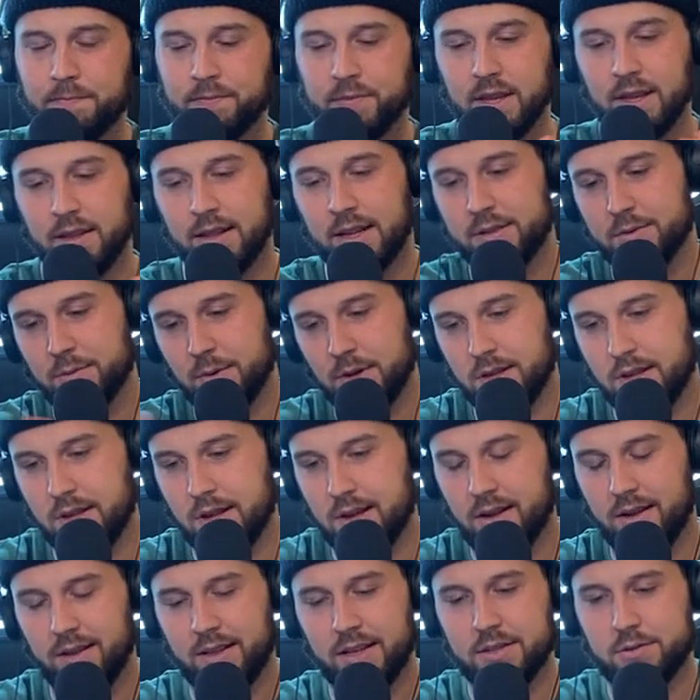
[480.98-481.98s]
that's
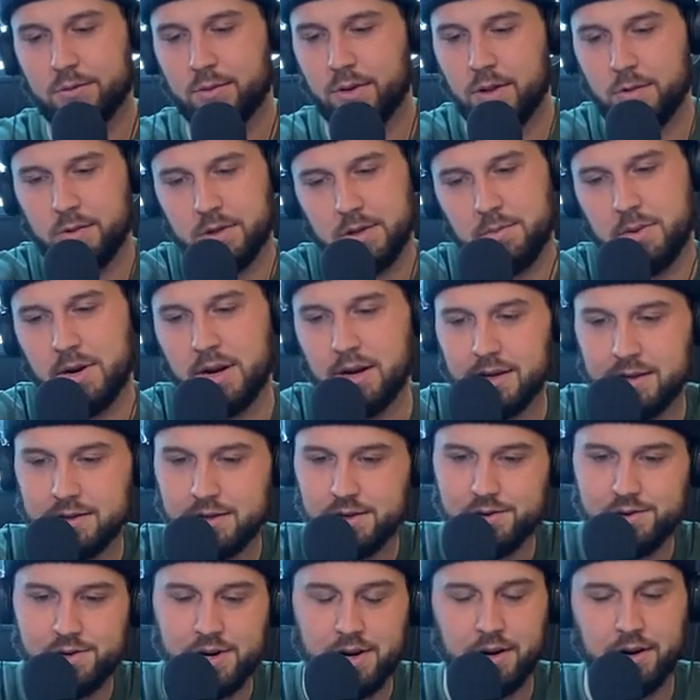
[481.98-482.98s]
really what the podcast
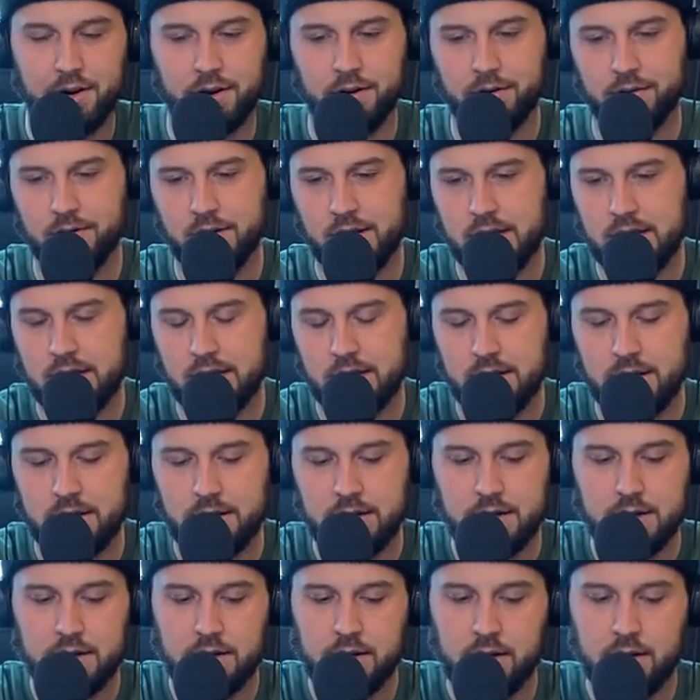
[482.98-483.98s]
is trying to do.
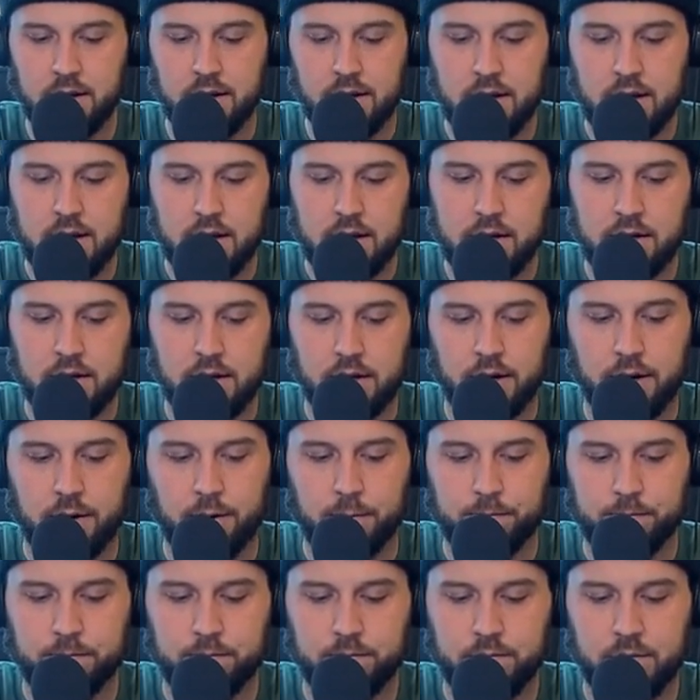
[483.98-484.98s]
You
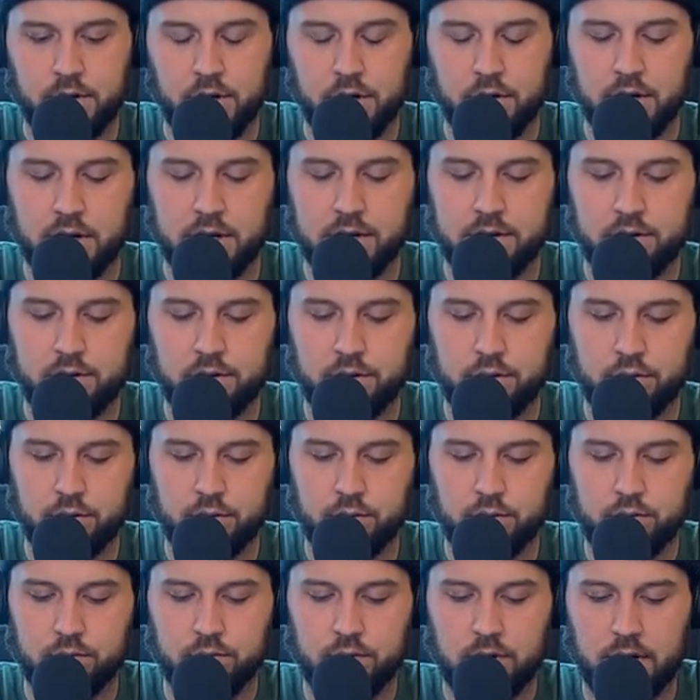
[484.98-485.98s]
know, you need
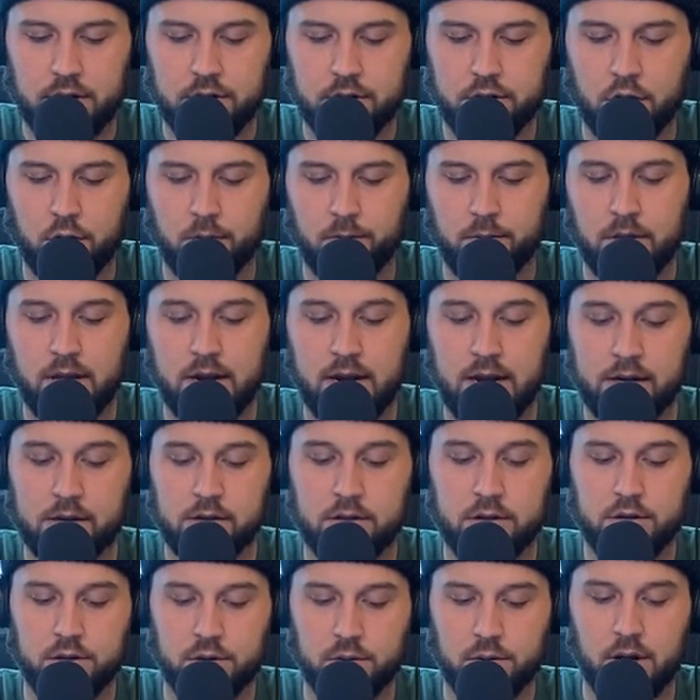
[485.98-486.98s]
to, I just hope the
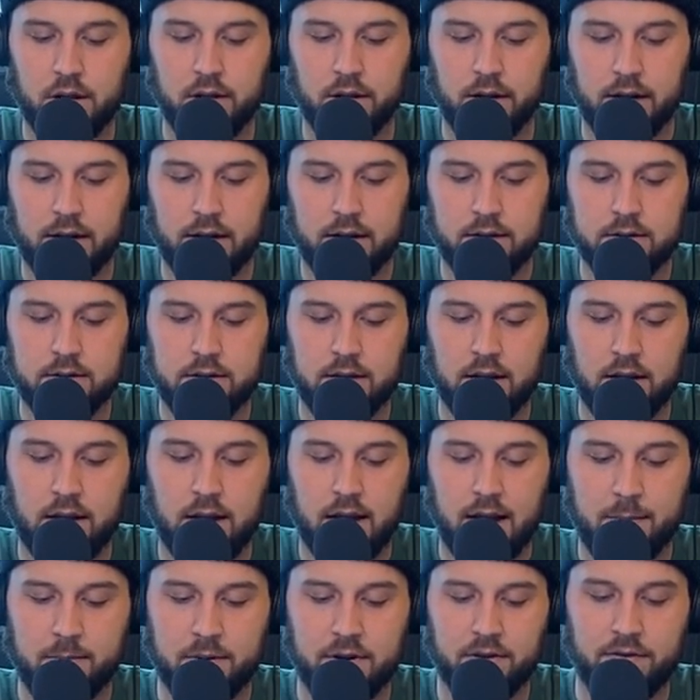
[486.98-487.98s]
next 2 holidays that
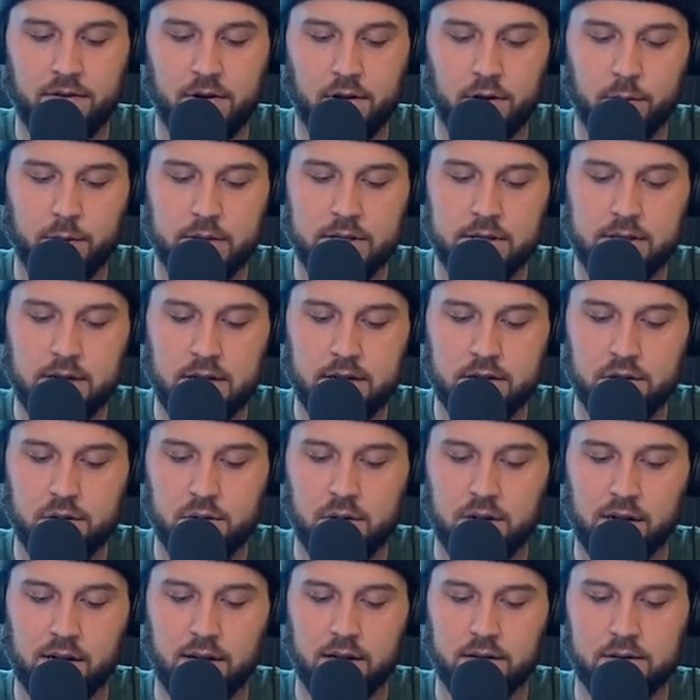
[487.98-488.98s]
happen to fall on Wednesdays, you
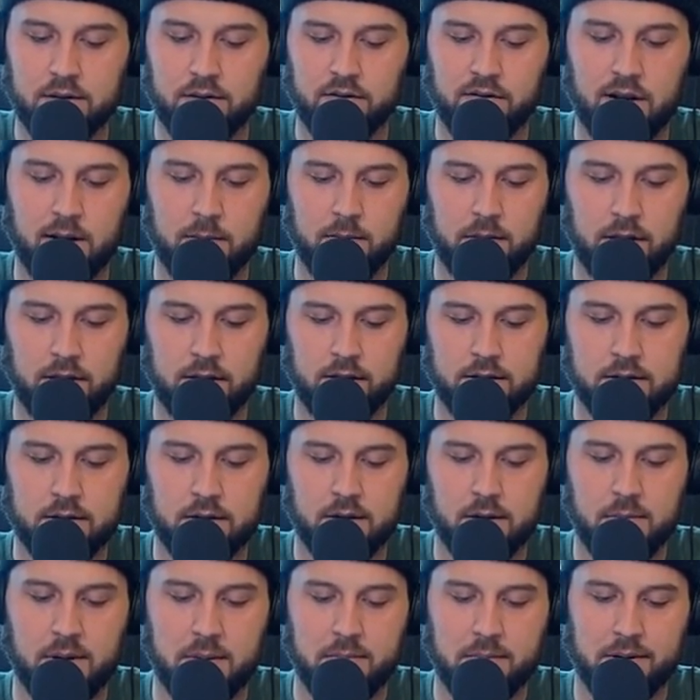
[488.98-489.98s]
neglect your family and
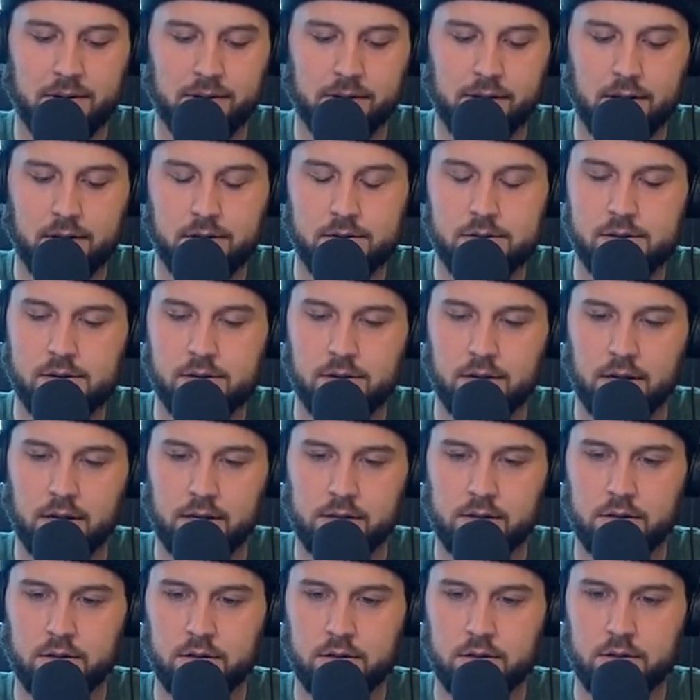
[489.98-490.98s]
listen to my podcast.
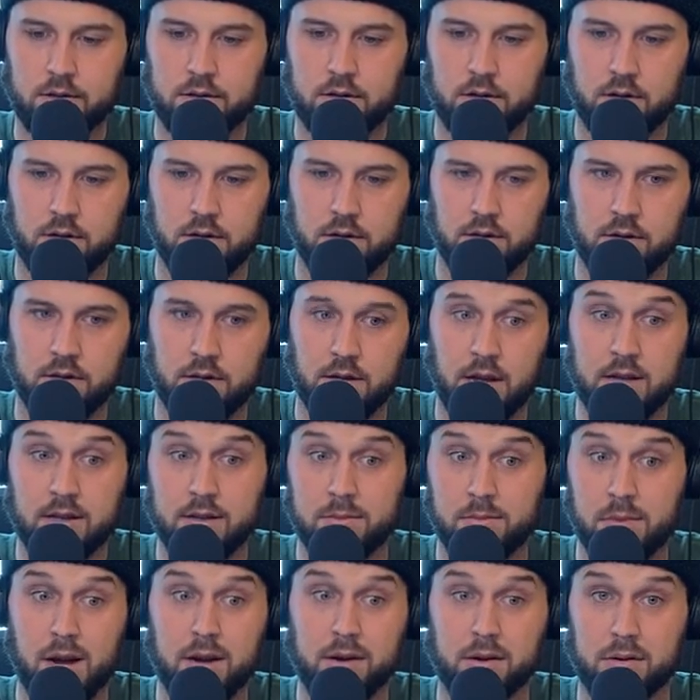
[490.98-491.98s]

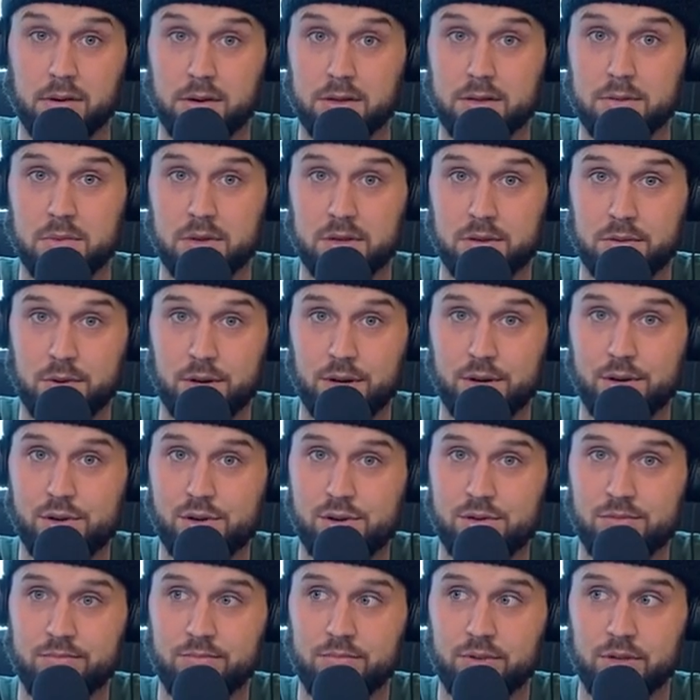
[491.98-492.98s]
That's my Christmas
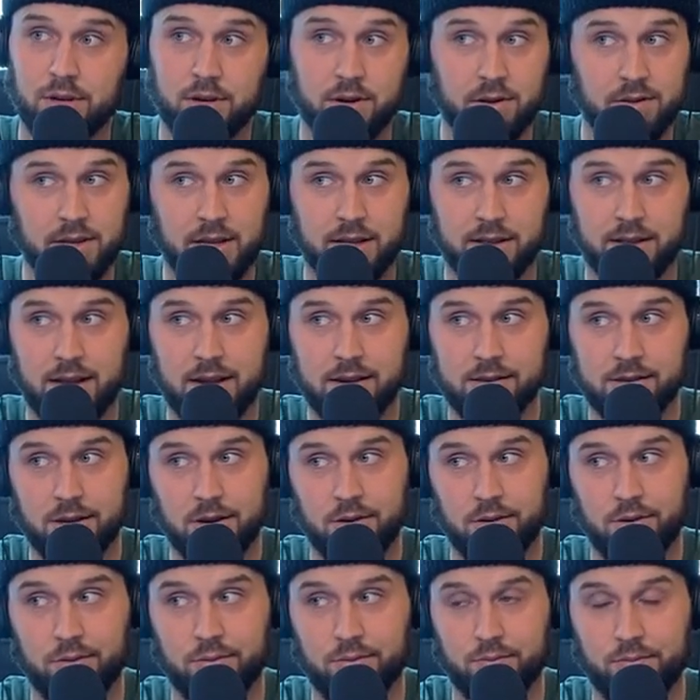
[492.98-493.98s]
wish. So don't let that
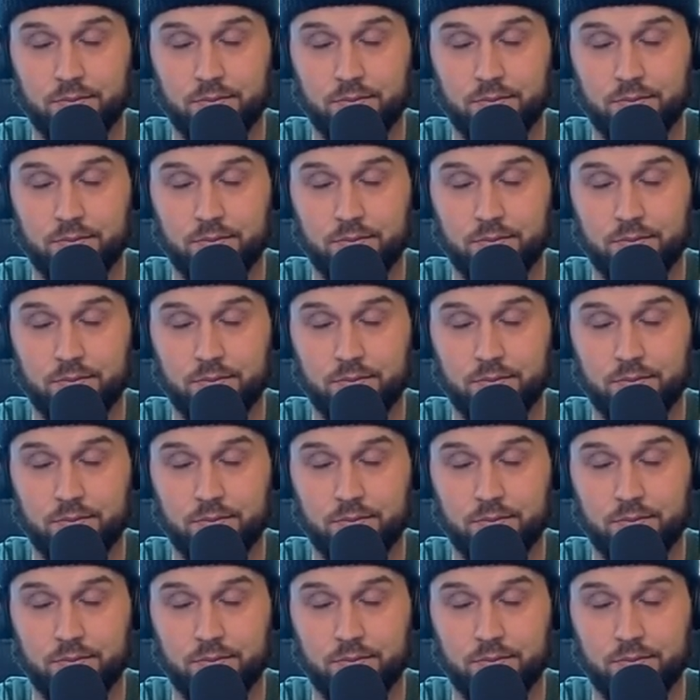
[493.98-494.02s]
go